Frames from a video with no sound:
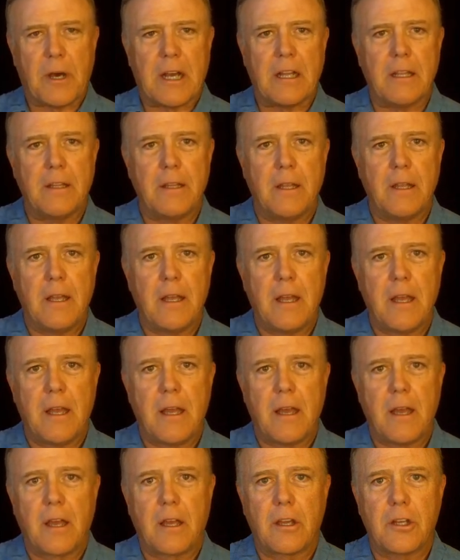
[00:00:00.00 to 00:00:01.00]
but
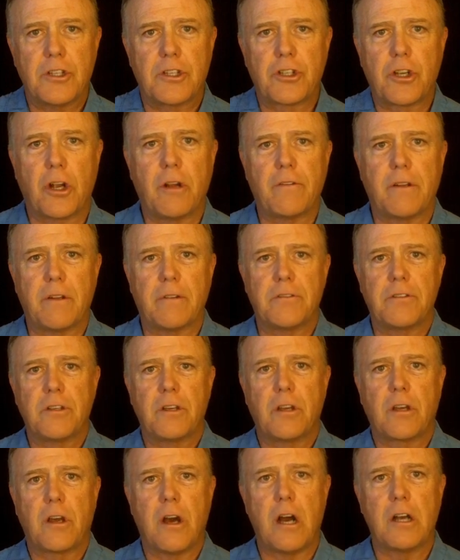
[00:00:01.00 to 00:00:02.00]

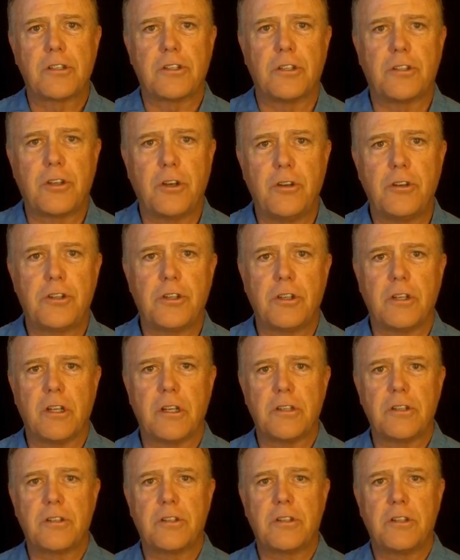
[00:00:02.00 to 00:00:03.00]
conservatives,
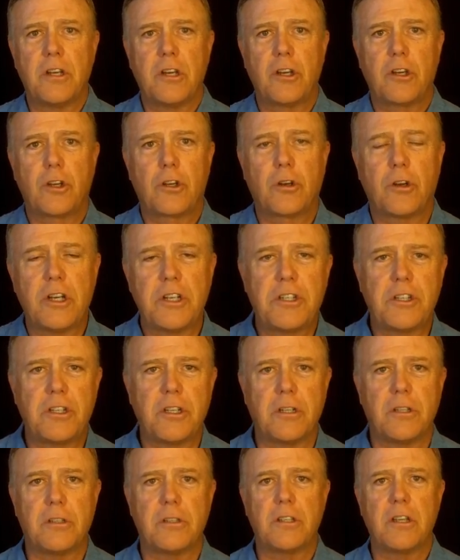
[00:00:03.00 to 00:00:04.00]
constitutionalists,
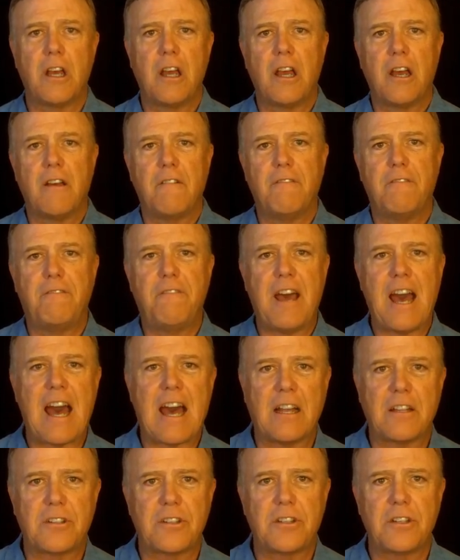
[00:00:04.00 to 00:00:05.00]
Christians,
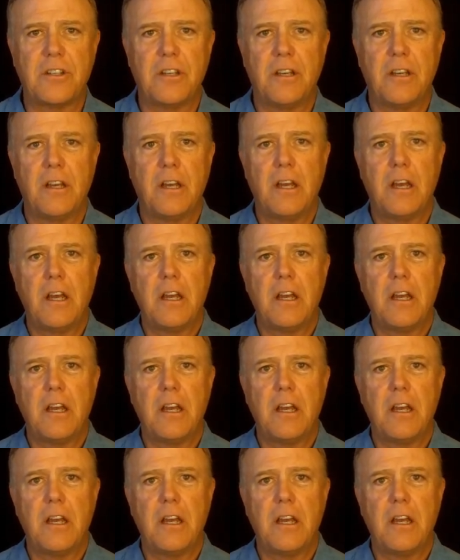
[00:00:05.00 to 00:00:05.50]
vets,